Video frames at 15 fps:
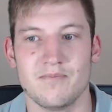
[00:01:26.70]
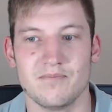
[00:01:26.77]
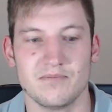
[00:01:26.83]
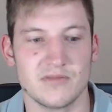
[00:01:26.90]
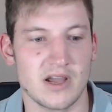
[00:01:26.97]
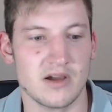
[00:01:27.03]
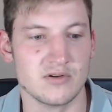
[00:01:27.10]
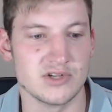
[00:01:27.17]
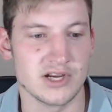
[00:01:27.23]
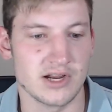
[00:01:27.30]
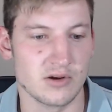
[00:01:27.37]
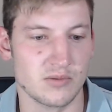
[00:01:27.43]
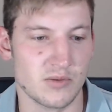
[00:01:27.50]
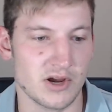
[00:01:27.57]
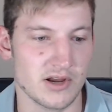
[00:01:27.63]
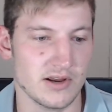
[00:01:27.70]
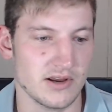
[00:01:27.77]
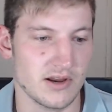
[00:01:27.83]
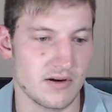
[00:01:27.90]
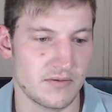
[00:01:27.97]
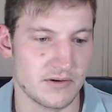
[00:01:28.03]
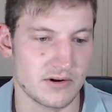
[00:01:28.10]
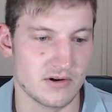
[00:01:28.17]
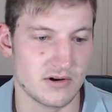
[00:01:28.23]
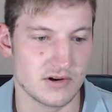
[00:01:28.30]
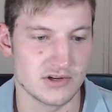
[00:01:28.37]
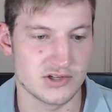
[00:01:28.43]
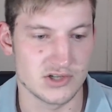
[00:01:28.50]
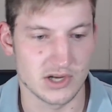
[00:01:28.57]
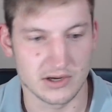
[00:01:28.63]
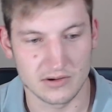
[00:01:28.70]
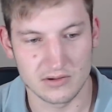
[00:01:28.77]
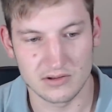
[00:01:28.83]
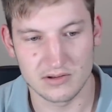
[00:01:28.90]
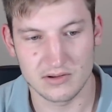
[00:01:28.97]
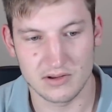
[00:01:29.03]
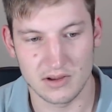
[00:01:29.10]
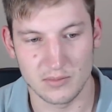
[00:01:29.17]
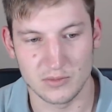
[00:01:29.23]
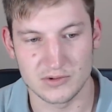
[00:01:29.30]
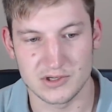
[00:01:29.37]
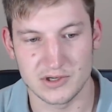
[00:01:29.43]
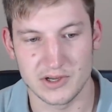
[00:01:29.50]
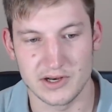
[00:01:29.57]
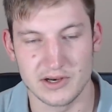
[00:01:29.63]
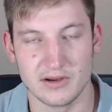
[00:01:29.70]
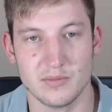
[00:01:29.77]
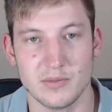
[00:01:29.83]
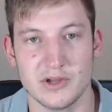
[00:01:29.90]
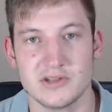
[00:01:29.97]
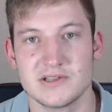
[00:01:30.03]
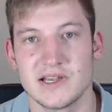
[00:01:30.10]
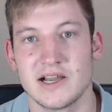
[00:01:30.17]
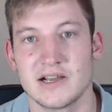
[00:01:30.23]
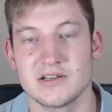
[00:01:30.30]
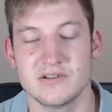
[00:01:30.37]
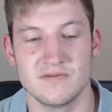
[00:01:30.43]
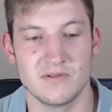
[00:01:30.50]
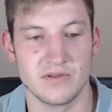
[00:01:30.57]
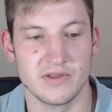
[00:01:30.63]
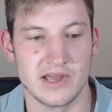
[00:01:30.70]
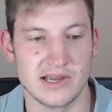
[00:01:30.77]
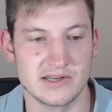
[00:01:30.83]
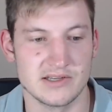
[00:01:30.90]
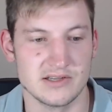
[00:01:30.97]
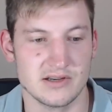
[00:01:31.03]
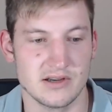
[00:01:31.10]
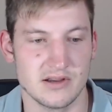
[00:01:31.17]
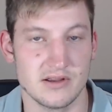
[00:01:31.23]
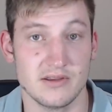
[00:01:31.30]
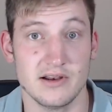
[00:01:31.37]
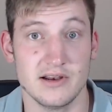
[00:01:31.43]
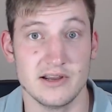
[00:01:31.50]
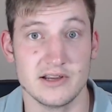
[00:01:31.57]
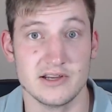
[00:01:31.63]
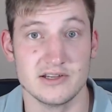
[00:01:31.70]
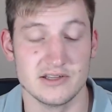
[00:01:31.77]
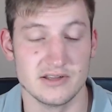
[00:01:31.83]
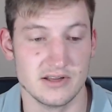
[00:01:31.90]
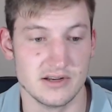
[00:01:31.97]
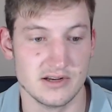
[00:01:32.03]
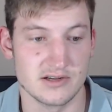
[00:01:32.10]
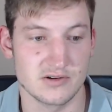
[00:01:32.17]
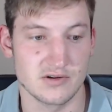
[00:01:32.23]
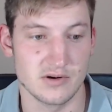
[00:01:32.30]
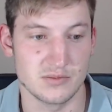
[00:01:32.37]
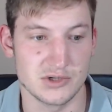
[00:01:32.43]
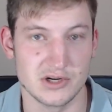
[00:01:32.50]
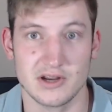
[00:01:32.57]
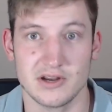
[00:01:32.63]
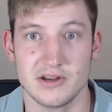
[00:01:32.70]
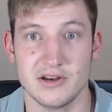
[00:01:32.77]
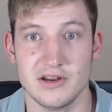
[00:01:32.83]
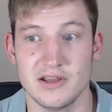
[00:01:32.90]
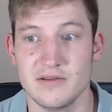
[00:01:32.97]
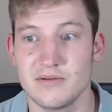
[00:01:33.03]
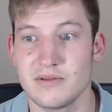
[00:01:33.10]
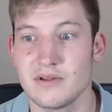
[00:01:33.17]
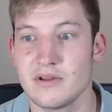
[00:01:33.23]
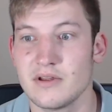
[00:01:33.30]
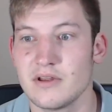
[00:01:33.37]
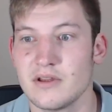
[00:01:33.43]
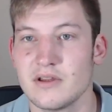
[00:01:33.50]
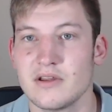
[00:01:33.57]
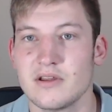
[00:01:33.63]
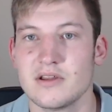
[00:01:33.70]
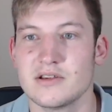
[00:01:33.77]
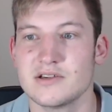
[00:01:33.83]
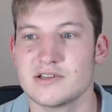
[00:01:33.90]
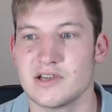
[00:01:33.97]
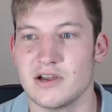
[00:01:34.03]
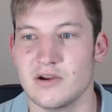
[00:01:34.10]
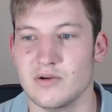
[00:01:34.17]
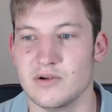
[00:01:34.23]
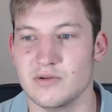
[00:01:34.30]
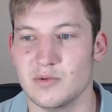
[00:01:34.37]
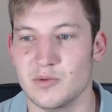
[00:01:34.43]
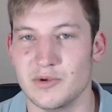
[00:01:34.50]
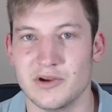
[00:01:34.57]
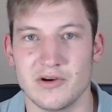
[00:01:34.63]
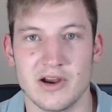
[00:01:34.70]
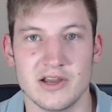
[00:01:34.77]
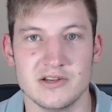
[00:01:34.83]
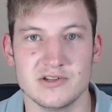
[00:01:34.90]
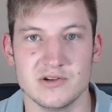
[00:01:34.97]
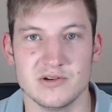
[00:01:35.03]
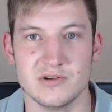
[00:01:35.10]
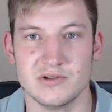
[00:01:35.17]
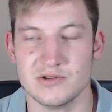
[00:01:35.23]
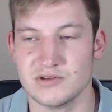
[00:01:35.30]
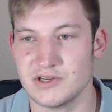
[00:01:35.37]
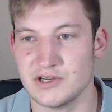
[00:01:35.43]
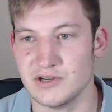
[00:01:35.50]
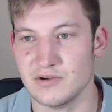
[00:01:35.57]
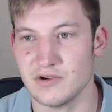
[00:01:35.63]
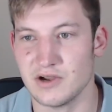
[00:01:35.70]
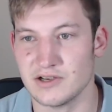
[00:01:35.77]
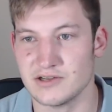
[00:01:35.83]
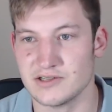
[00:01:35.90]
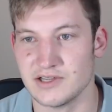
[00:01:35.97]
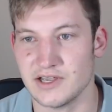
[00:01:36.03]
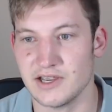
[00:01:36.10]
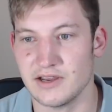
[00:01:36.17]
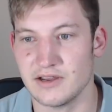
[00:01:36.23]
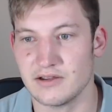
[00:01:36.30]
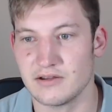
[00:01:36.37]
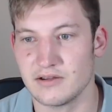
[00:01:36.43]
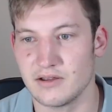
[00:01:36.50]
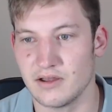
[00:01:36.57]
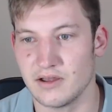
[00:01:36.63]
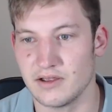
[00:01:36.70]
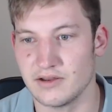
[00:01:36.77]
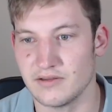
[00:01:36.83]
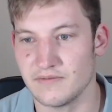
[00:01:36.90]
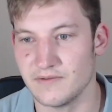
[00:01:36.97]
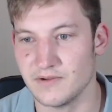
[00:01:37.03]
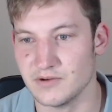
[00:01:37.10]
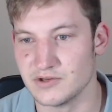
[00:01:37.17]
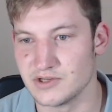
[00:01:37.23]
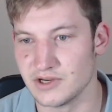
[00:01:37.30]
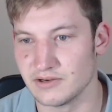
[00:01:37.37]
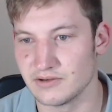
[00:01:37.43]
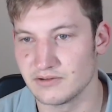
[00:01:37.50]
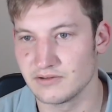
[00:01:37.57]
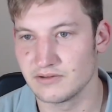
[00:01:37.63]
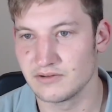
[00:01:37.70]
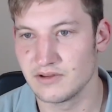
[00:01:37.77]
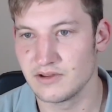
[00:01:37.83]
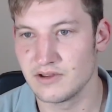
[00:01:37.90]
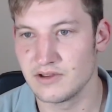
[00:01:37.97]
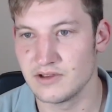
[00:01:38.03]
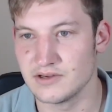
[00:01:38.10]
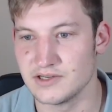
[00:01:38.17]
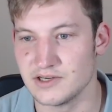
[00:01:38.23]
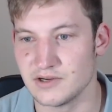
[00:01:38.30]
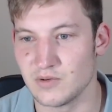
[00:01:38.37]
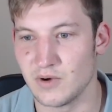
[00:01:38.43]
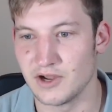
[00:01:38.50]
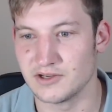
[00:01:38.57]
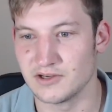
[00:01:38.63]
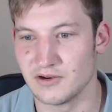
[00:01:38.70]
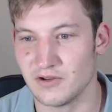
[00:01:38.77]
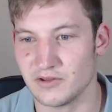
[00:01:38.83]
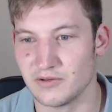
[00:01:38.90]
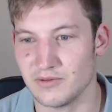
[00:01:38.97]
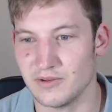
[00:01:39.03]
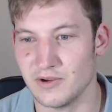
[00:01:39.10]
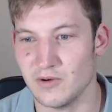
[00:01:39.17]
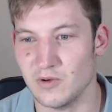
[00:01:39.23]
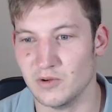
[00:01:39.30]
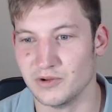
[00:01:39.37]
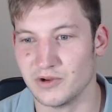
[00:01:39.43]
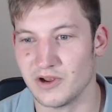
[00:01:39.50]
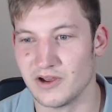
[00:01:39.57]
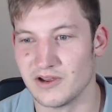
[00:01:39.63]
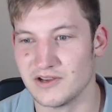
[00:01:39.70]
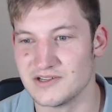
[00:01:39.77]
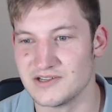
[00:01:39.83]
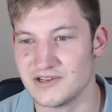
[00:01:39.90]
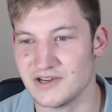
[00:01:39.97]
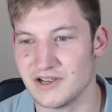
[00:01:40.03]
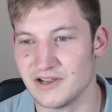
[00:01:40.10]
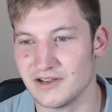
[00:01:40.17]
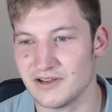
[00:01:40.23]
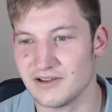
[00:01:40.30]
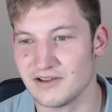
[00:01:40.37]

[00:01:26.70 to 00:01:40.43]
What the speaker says: go check out my Afrikaans channel. I'm also getting a bit active on that. The link is in the description underneath. So it will be great to see you guys there in the future. See quite a lot of the old guys here.